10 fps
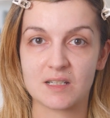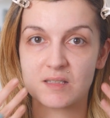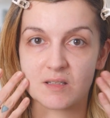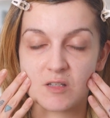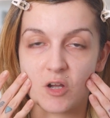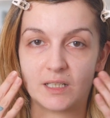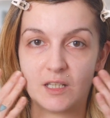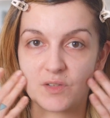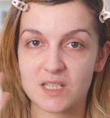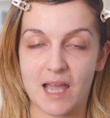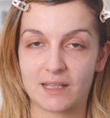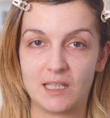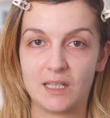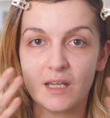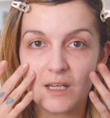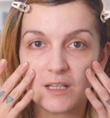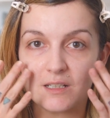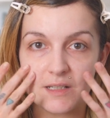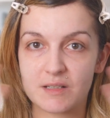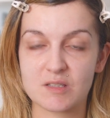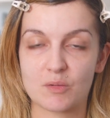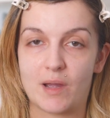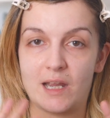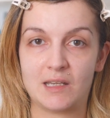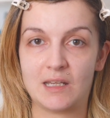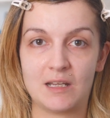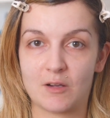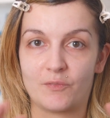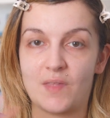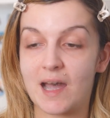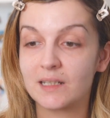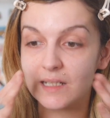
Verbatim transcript: this does not leave a tackiness or any of that.